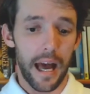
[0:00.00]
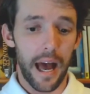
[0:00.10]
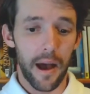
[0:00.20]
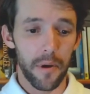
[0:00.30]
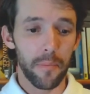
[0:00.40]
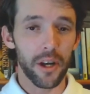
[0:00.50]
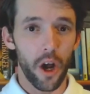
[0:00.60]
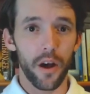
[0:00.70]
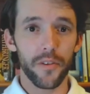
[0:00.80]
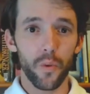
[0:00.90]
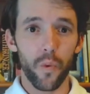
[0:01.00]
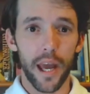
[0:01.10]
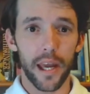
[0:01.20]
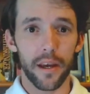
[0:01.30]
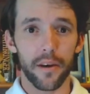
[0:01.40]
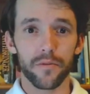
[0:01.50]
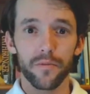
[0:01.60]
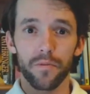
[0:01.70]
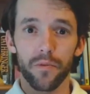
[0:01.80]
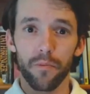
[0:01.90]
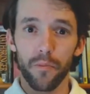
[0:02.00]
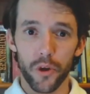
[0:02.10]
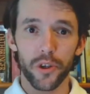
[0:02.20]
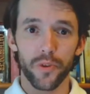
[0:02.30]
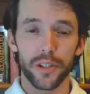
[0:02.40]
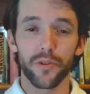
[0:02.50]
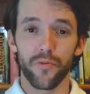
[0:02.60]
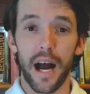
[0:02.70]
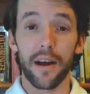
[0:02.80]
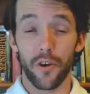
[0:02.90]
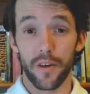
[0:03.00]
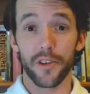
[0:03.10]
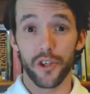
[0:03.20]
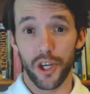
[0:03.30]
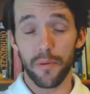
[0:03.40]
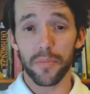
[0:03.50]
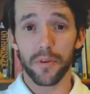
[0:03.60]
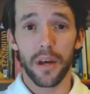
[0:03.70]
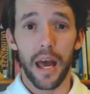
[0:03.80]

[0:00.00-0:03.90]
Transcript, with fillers: Um, but on the way, murderers arrive on the ship